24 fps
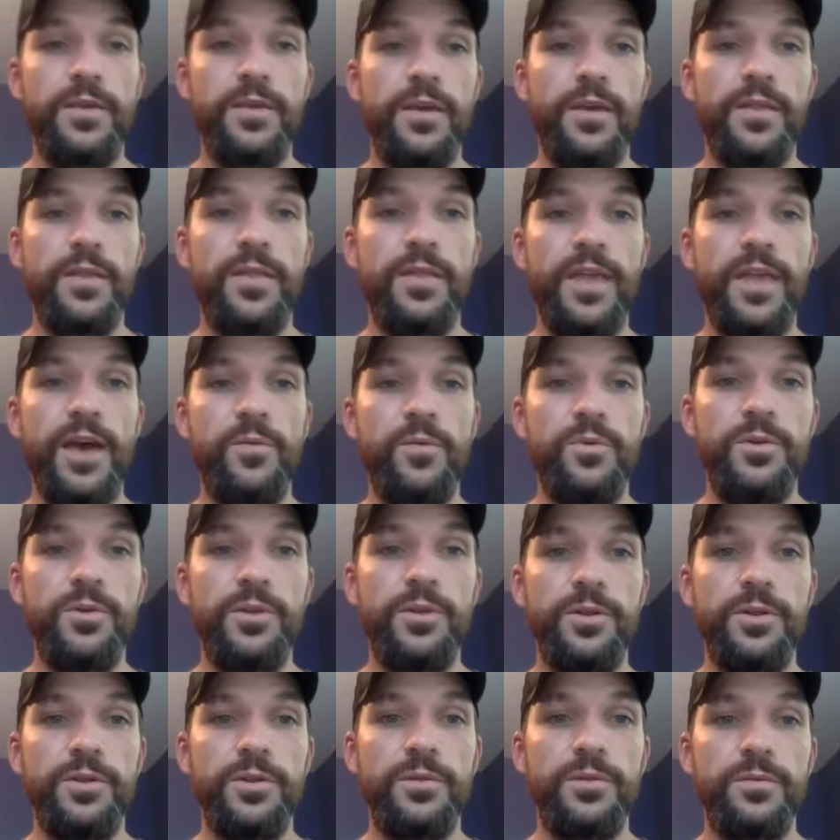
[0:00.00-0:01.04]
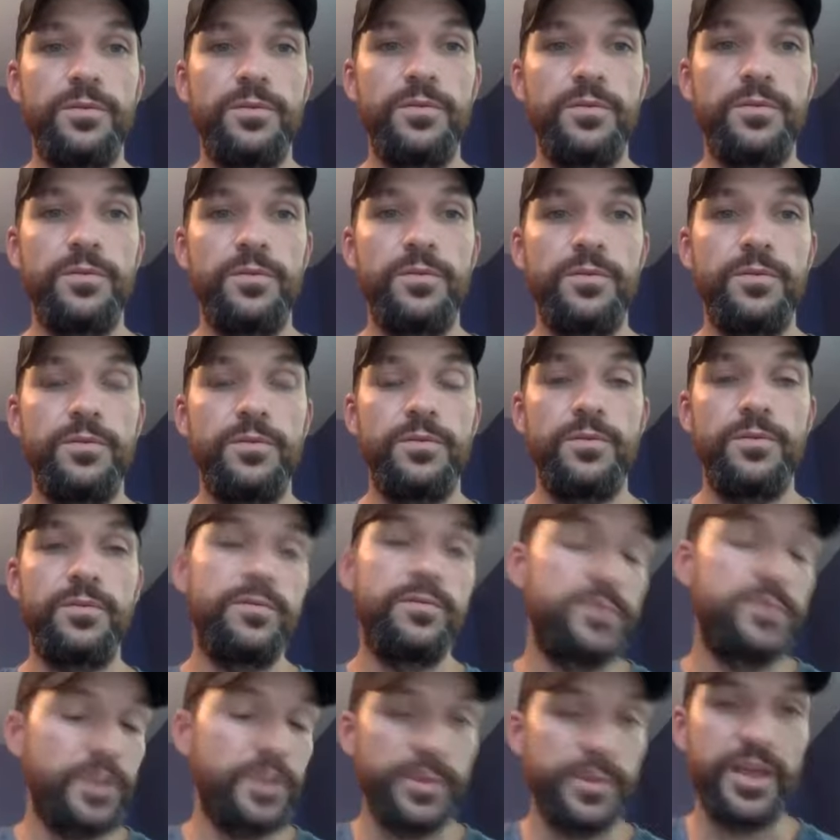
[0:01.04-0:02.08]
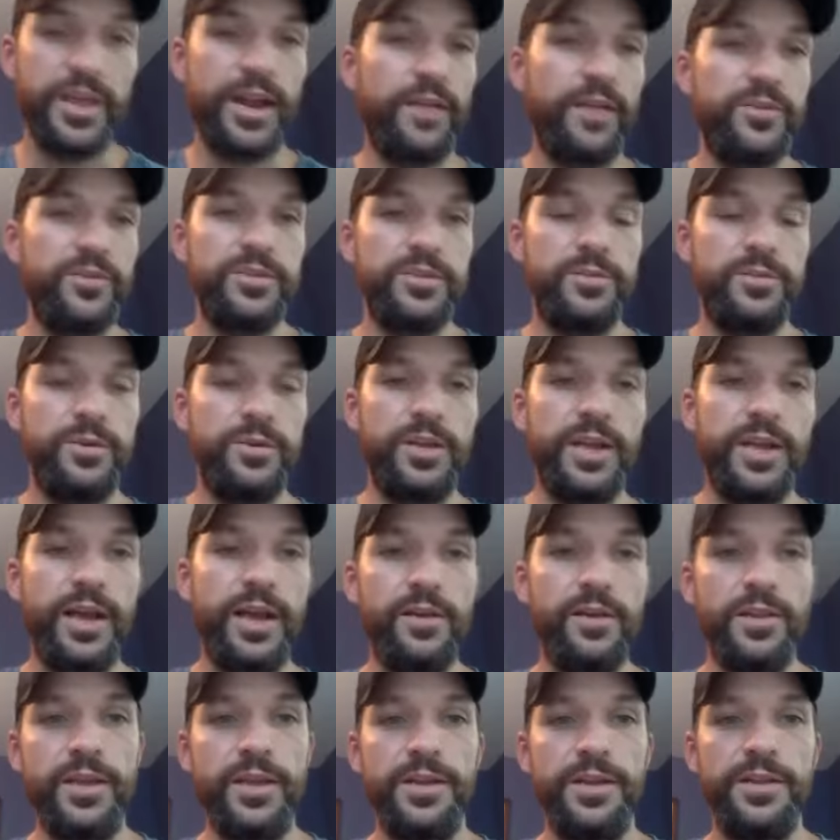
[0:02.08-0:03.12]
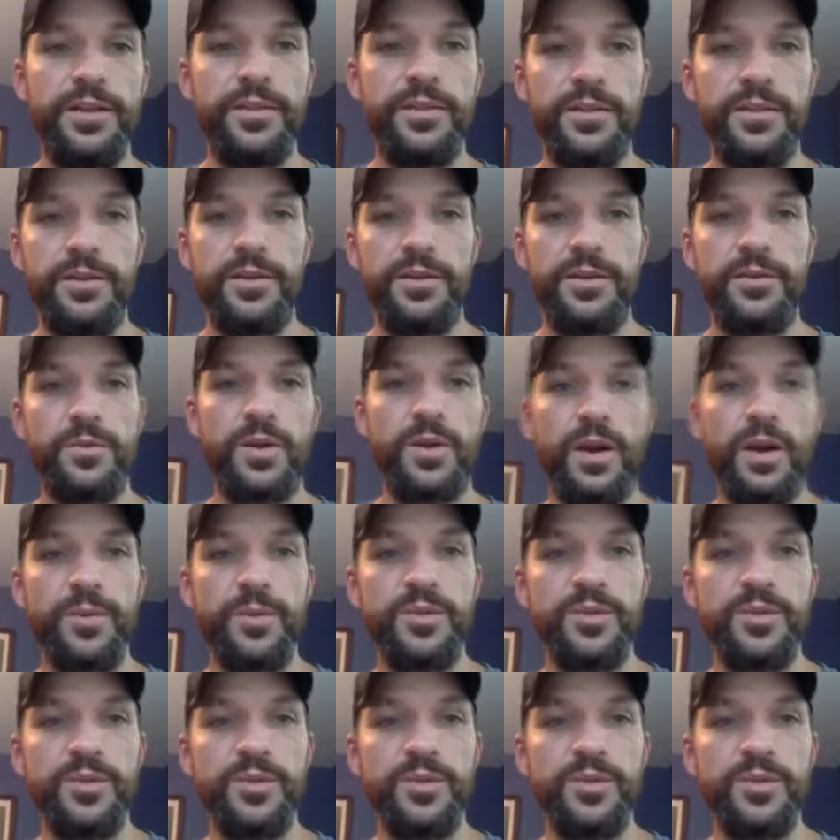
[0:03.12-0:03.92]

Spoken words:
that will, some of that obviously will get outlined in the requirements.